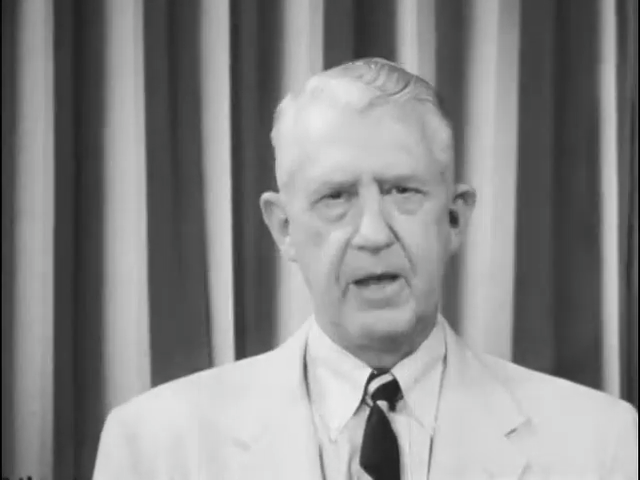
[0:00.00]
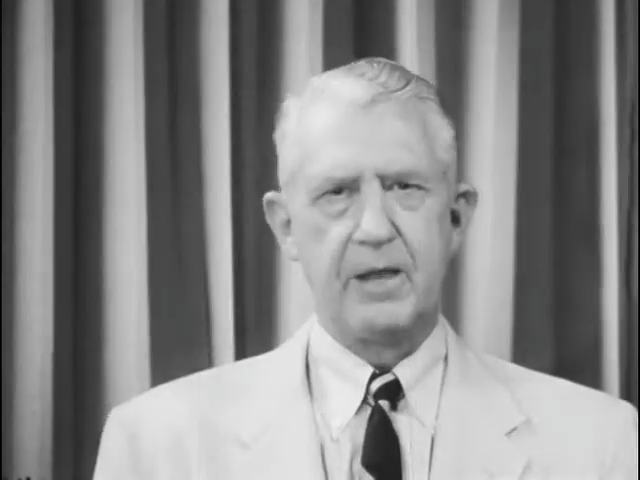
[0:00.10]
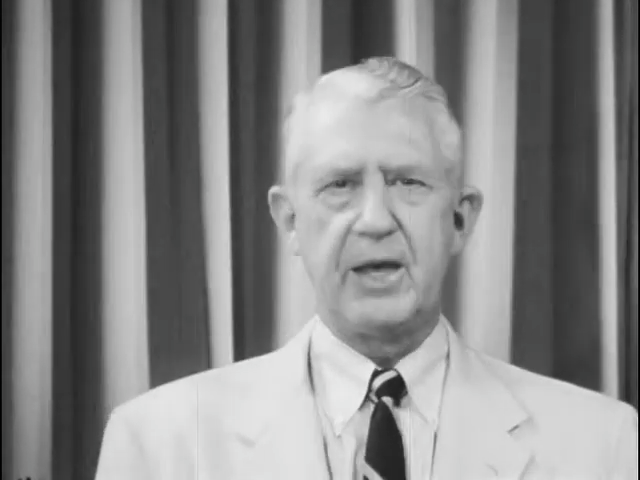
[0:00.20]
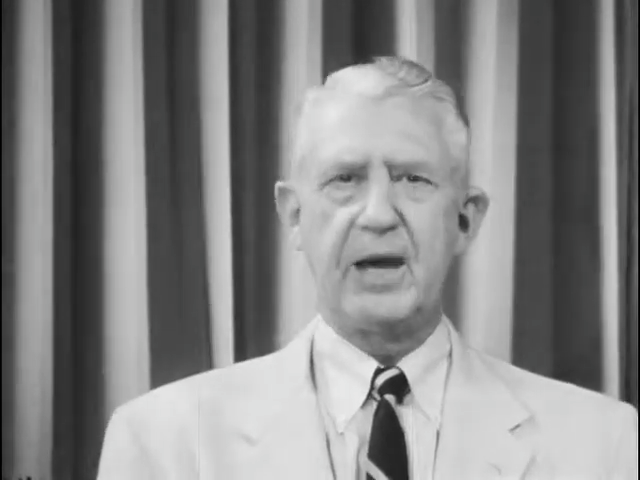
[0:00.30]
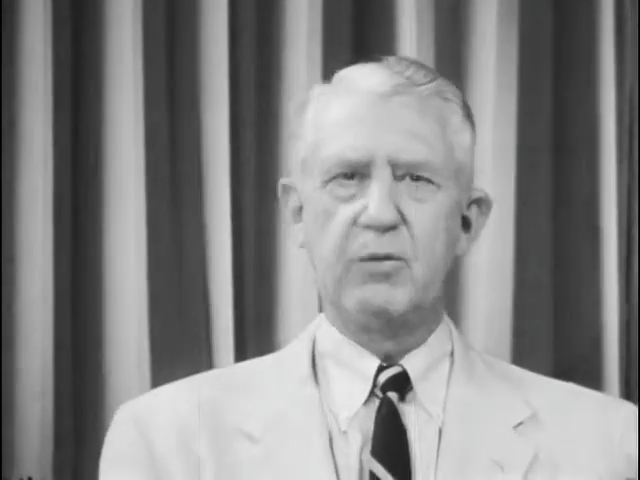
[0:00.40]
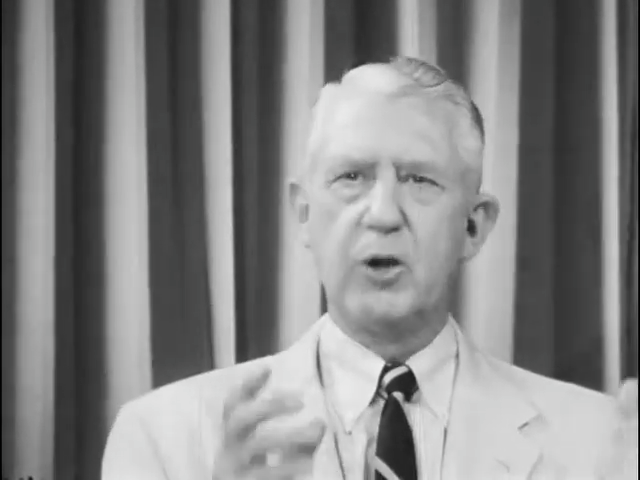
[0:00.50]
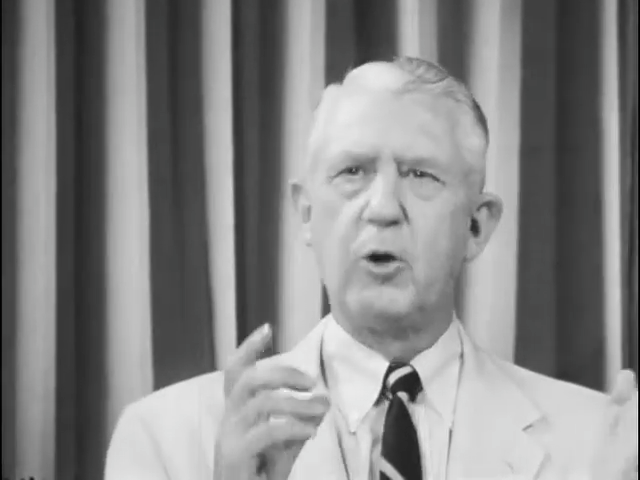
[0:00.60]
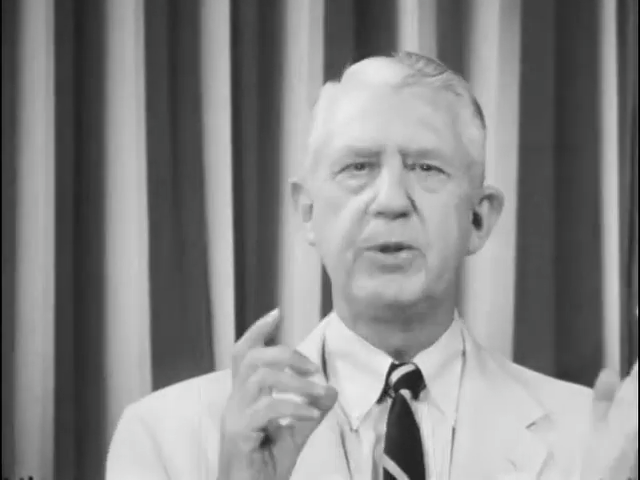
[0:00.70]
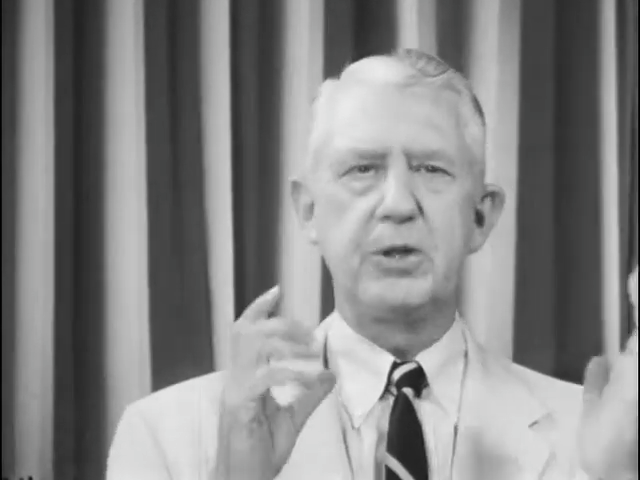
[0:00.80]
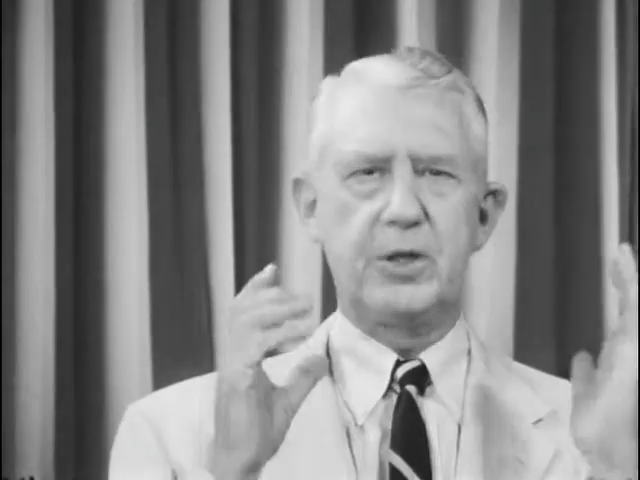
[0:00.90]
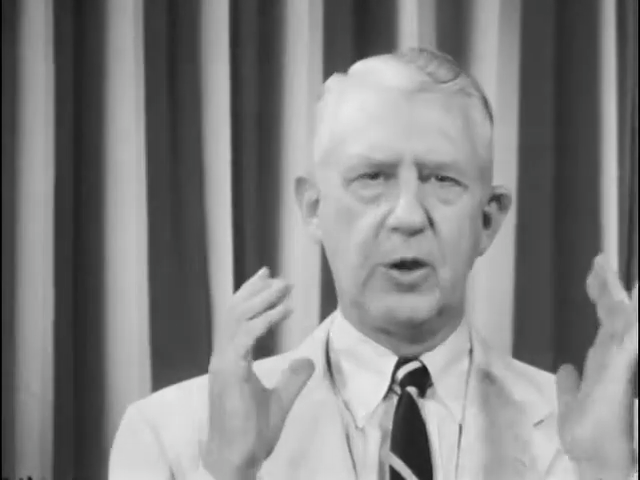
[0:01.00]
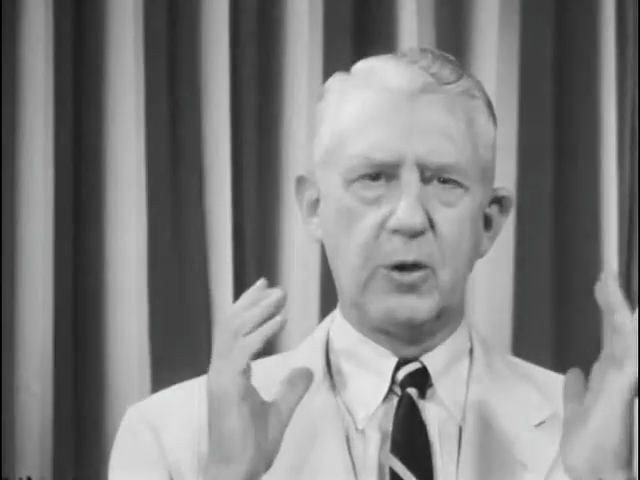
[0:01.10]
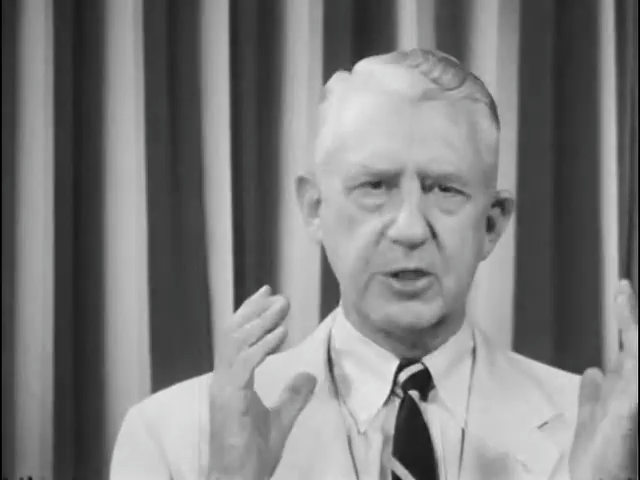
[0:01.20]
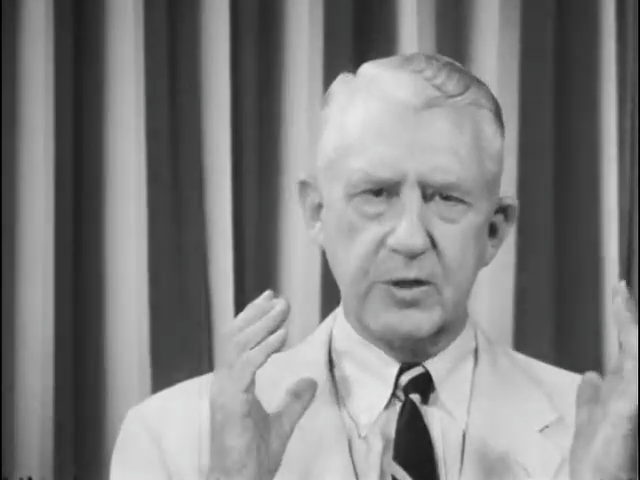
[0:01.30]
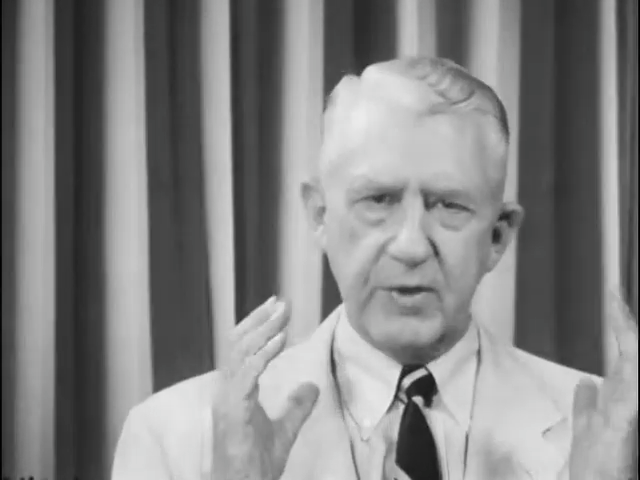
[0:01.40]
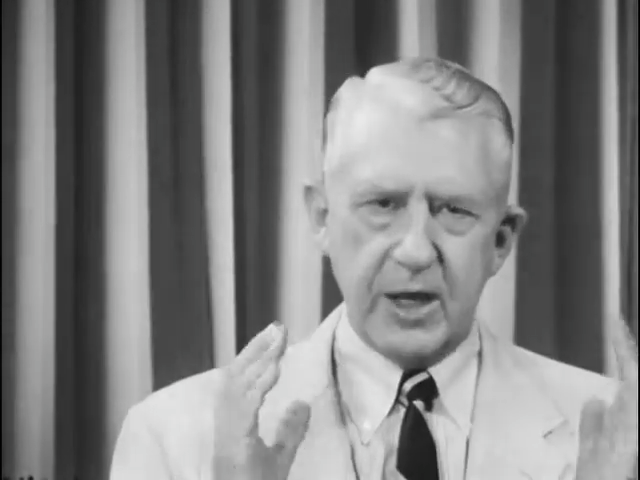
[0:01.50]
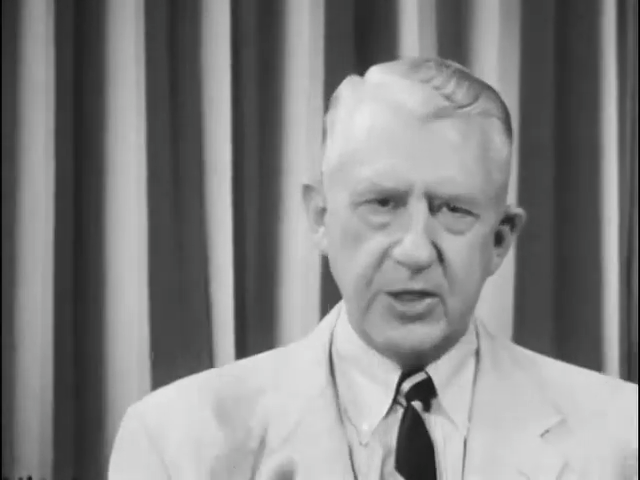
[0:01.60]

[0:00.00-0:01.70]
that will open the doors of our